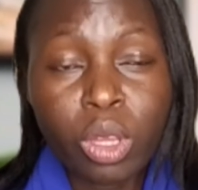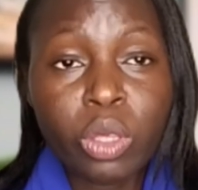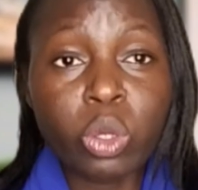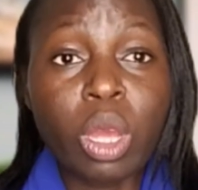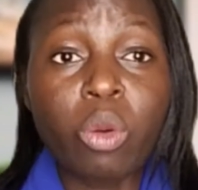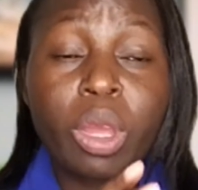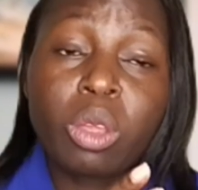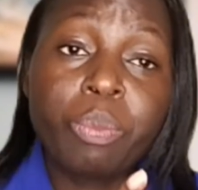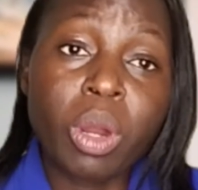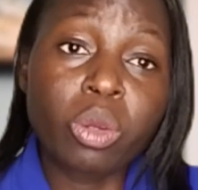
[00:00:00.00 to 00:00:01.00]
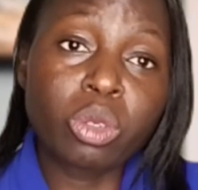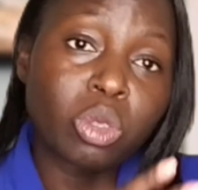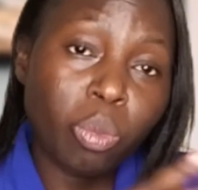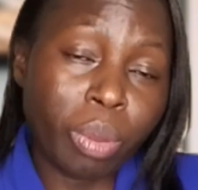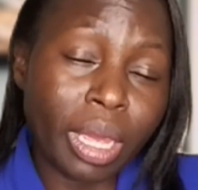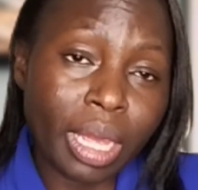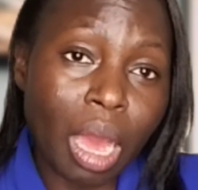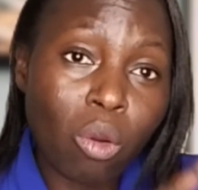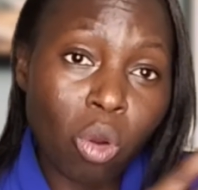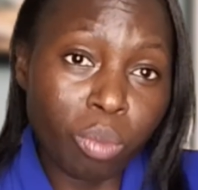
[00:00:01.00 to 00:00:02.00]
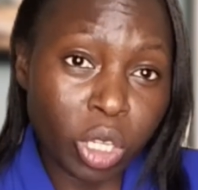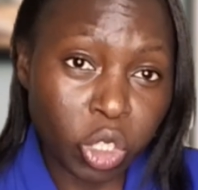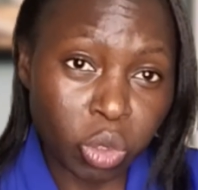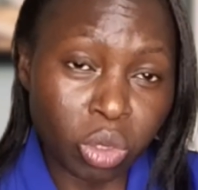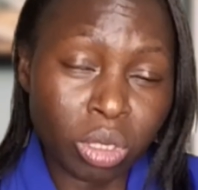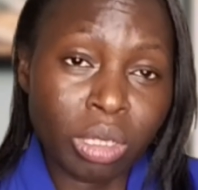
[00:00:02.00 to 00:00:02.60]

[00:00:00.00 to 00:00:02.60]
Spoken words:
So you're bound to pay a commission